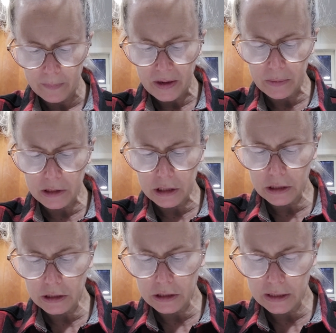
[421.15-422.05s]
I will
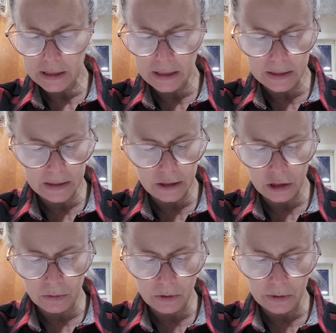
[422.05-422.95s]
turn your cities
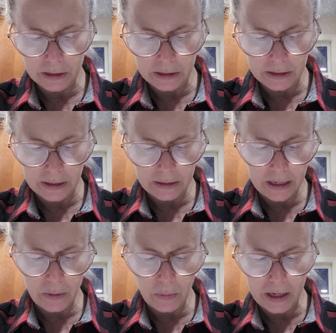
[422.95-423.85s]
into ruins and
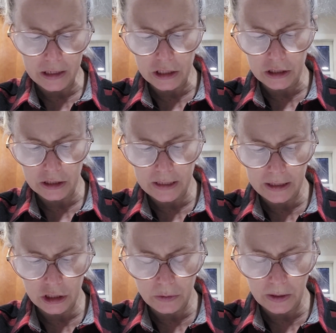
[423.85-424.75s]
lay waste your
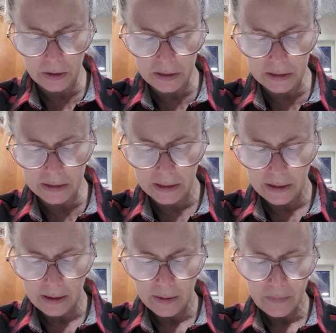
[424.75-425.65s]
sanctuaries,
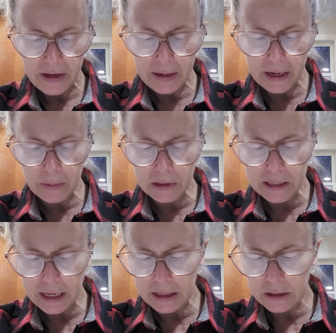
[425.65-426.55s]
and I will
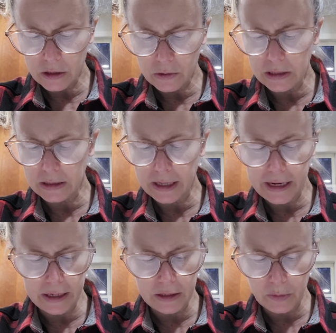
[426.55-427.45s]
take no
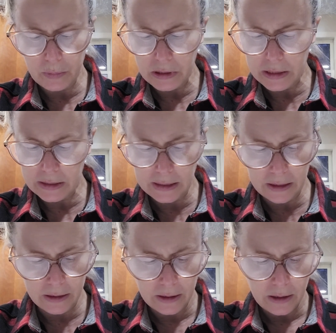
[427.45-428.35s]
delight in the
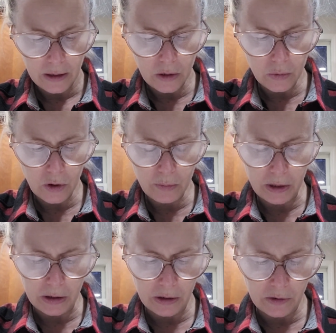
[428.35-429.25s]
pleasing
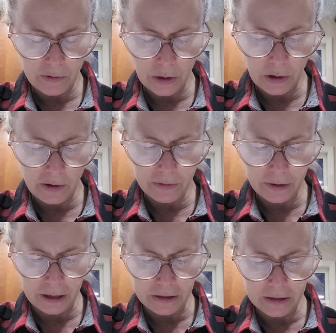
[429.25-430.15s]
aroma of your
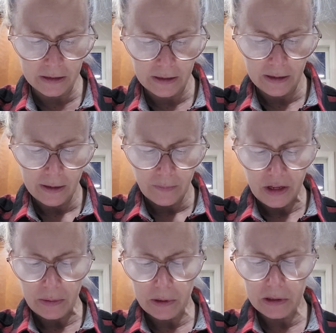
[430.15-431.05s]
offerings.
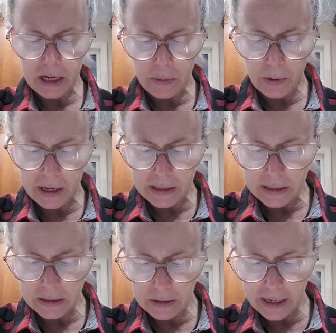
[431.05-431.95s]
I will lay waste
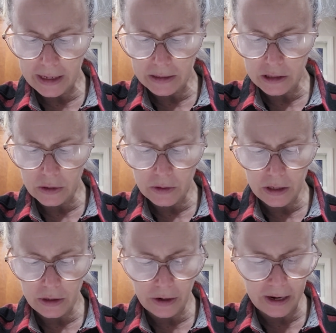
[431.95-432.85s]
the land so
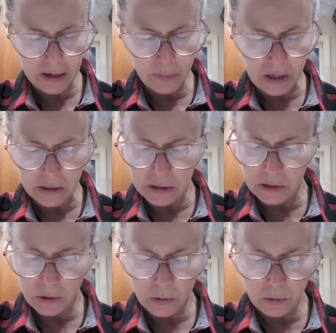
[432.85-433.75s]
that your enemies
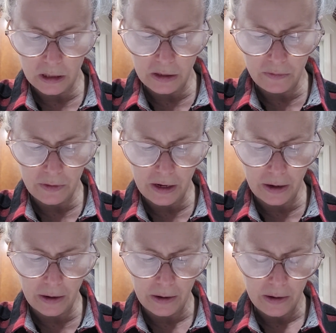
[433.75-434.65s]
who live
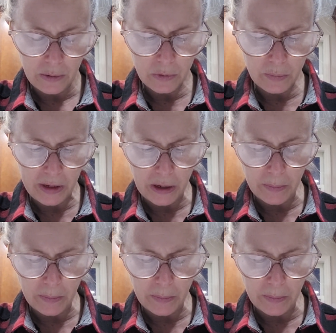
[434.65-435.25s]
there will be